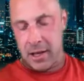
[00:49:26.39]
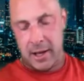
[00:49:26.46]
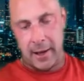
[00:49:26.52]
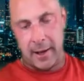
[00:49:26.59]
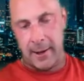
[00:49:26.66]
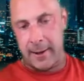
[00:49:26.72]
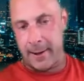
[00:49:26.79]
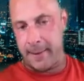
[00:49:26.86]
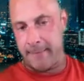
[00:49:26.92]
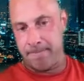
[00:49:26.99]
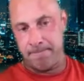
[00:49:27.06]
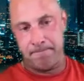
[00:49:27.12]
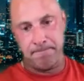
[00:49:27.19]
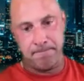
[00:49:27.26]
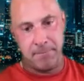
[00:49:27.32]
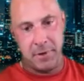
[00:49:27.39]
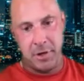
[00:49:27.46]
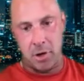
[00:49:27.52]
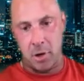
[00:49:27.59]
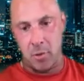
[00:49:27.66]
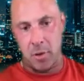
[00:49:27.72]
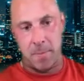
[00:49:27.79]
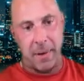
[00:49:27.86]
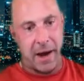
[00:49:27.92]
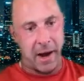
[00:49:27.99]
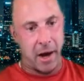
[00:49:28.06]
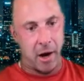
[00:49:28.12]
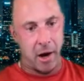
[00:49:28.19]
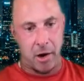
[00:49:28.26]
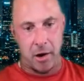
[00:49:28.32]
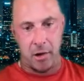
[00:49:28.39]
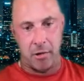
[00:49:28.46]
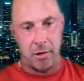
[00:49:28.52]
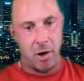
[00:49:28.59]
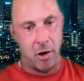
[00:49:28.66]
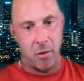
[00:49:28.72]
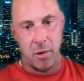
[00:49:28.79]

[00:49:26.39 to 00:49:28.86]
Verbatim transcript: Um, you know, repair, you know,